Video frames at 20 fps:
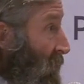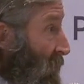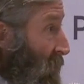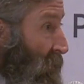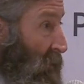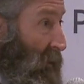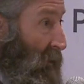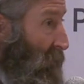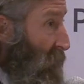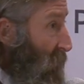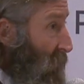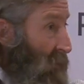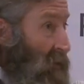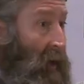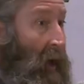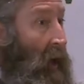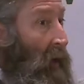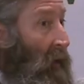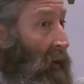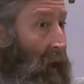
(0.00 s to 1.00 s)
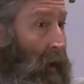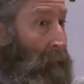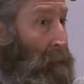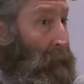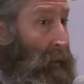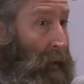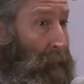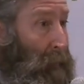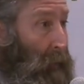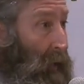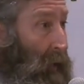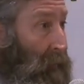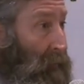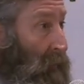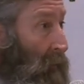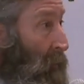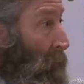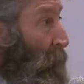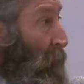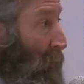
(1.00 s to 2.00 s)
there's not a lot of people out
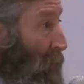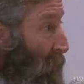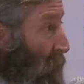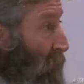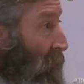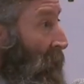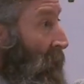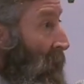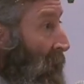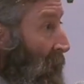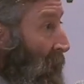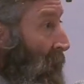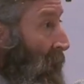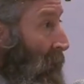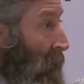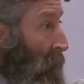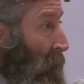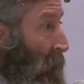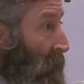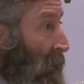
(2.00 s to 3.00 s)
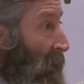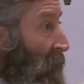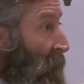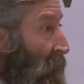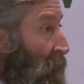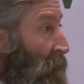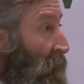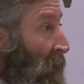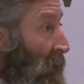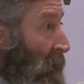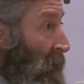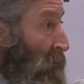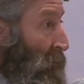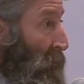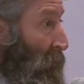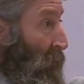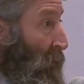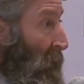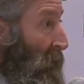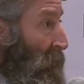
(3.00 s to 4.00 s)
there brokering game that have the
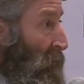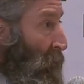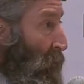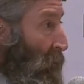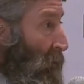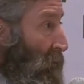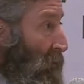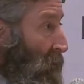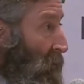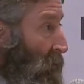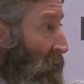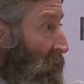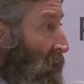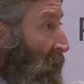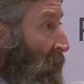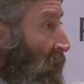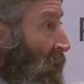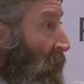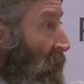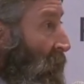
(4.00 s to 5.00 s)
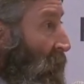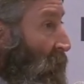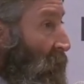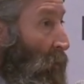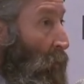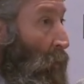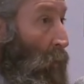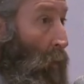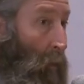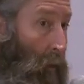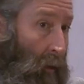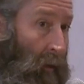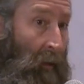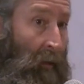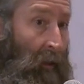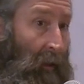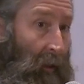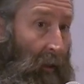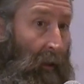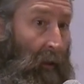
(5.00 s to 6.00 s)
financial resources to
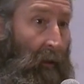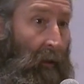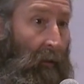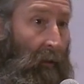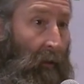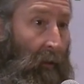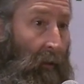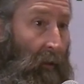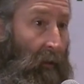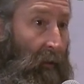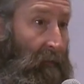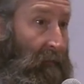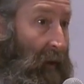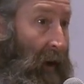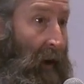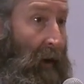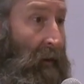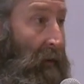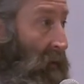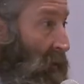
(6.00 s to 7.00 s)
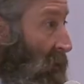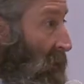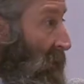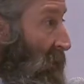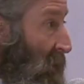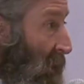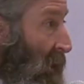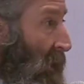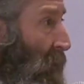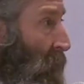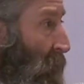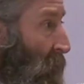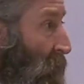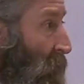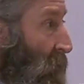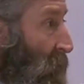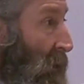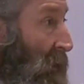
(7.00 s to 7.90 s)
warranty the value of these animals.